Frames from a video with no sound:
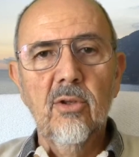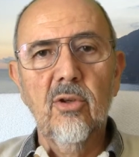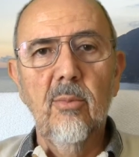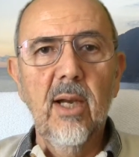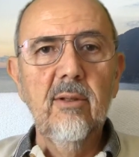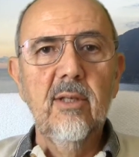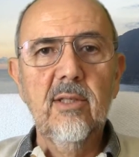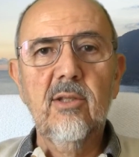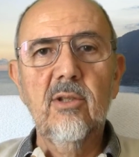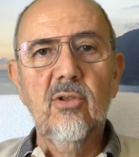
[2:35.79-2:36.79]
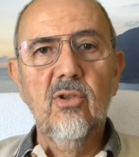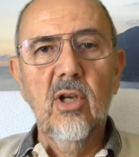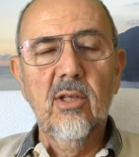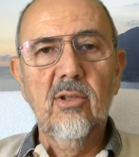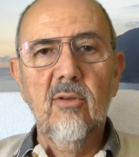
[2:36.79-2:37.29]
So my list is
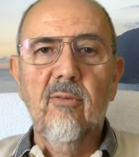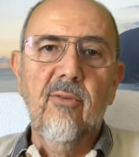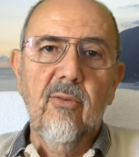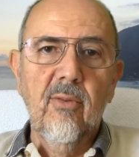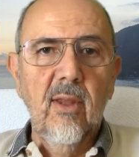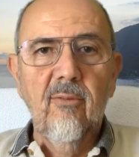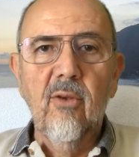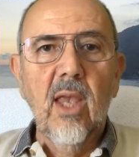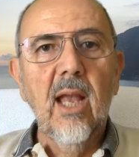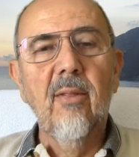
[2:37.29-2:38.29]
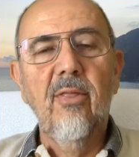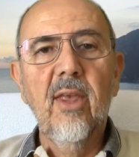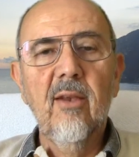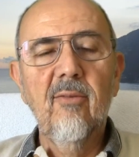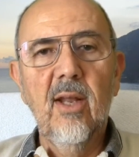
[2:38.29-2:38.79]
just, if you can't
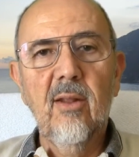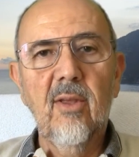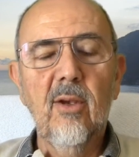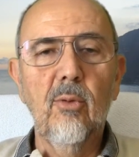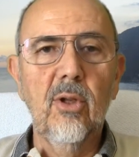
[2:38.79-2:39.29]
think of anything,